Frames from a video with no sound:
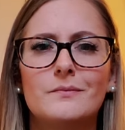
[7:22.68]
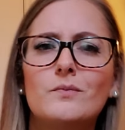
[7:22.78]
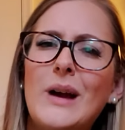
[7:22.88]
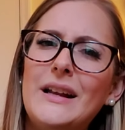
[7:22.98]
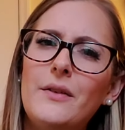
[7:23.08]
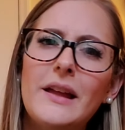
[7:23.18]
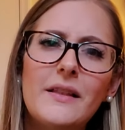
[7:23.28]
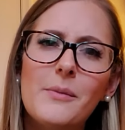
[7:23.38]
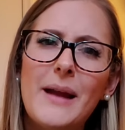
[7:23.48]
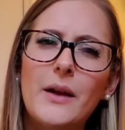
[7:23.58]
Why do you think
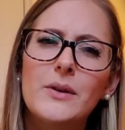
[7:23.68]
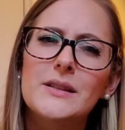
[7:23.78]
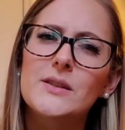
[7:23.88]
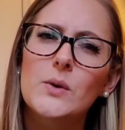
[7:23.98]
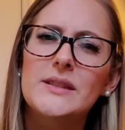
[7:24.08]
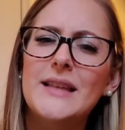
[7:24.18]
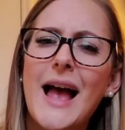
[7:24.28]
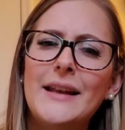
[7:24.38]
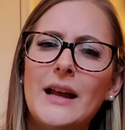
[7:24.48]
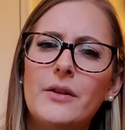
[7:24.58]
the penguin's so
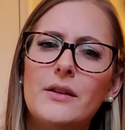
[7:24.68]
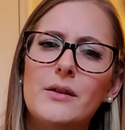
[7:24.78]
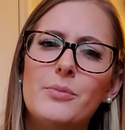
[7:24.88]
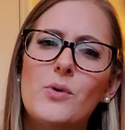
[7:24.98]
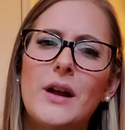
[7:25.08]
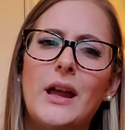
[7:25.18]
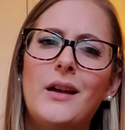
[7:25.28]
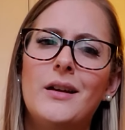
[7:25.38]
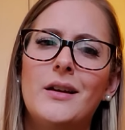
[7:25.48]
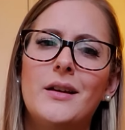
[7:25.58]
sad now that the boy
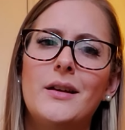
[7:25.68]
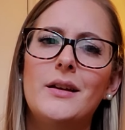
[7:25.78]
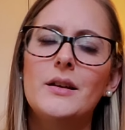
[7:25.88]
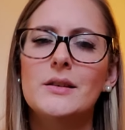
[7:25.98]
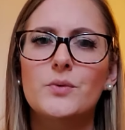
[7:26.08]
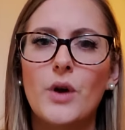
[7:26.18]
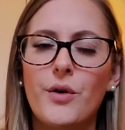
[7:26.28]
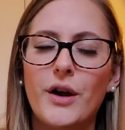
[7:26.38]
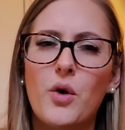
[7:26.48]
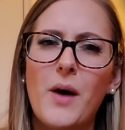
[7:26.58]
is
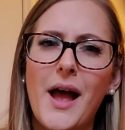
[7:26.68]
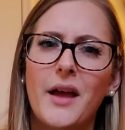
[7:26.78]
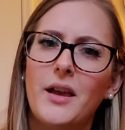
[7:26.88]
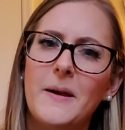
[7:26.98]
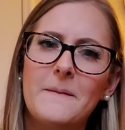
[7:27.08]
rolling away?